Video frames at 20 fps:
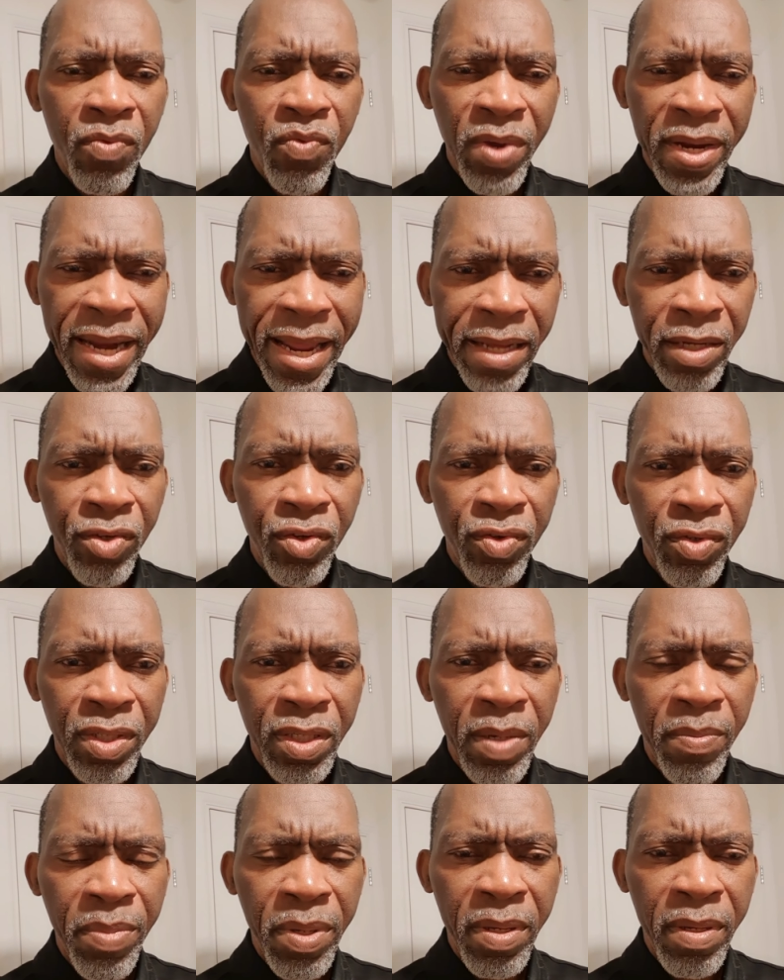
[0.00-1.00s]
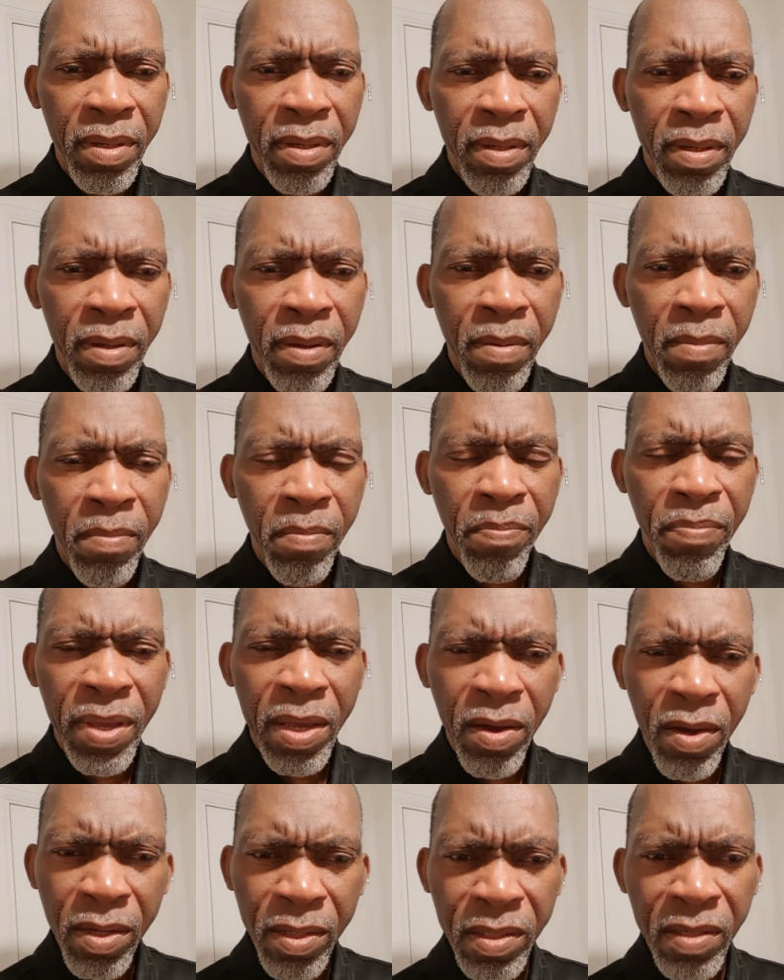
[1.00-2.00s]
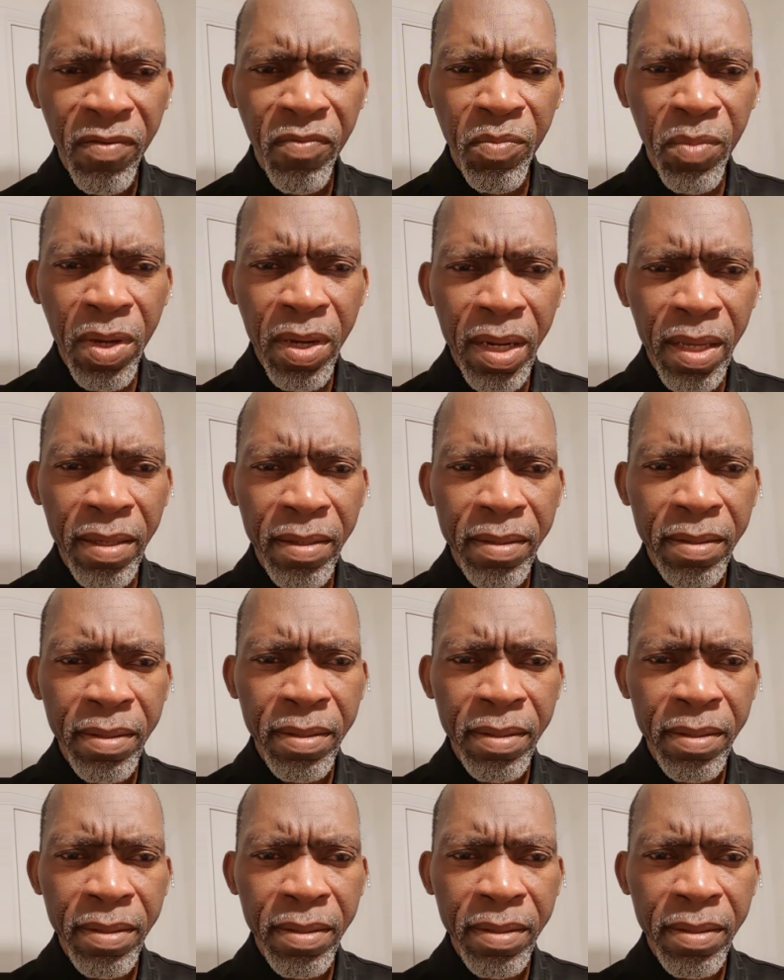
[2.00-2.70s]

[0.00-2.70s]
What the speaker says: relationship because of money.